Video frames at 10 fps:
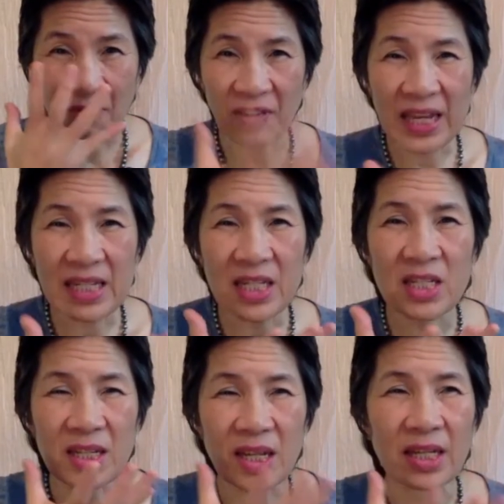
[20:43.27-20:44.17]

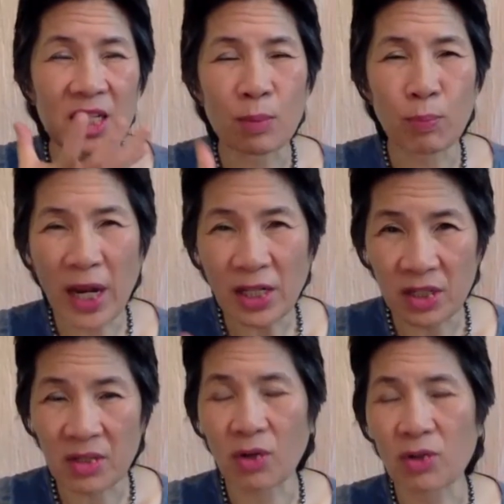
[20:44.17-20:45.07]
Faces and
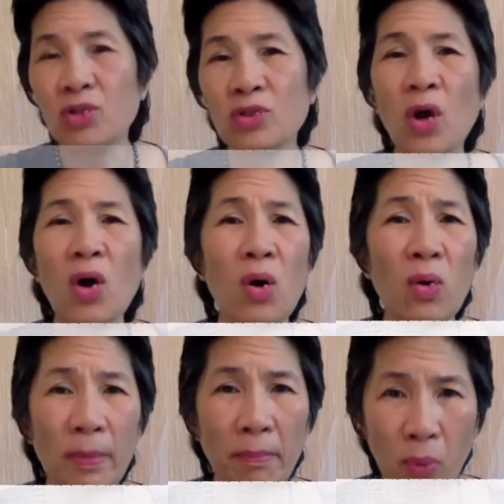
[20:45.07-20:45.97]
expressions are so
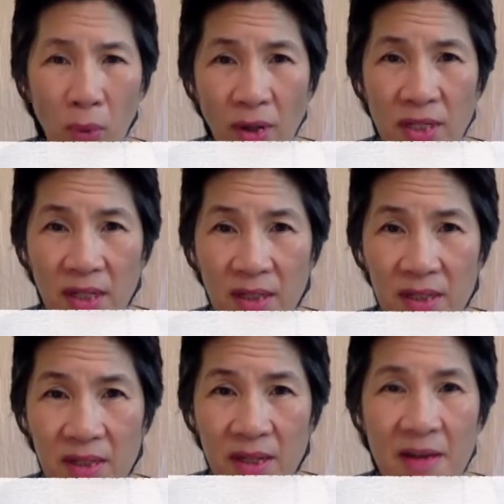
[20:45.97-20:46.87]
important
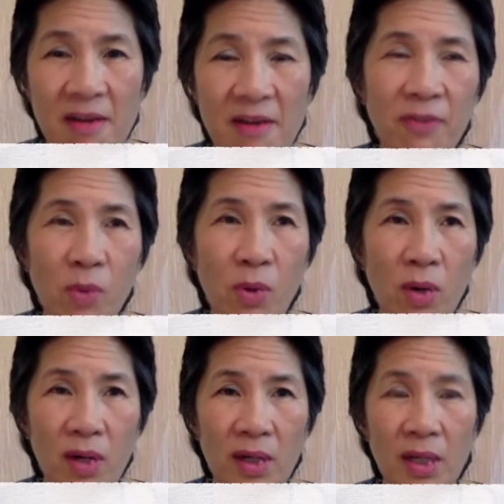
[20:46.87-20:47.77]

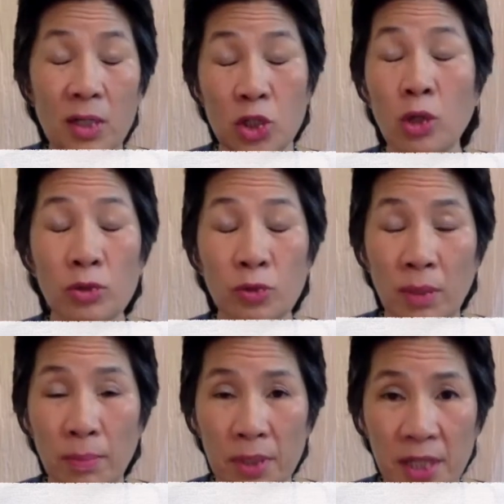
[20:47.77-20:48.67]
for children
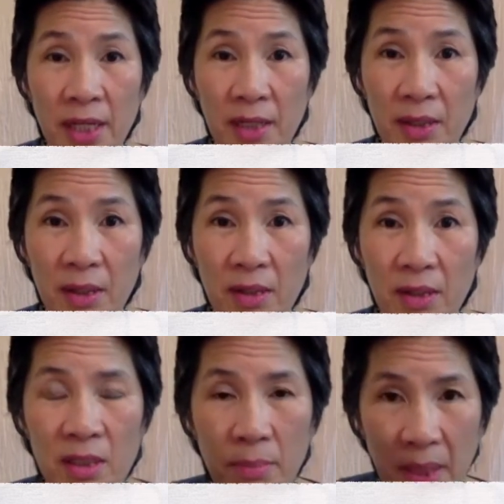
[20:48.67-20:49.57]
in particular
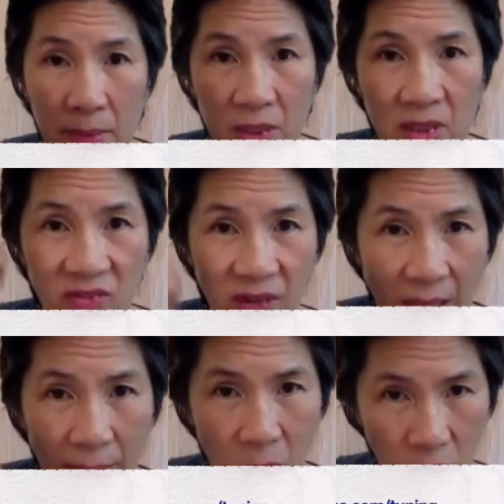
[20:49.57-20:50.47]
to be able to
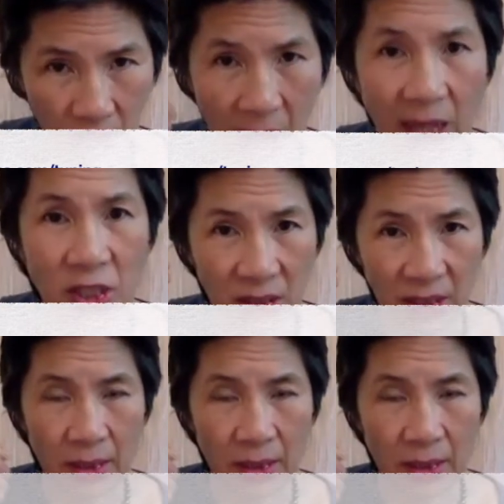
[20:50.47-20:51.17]
develop neurologically.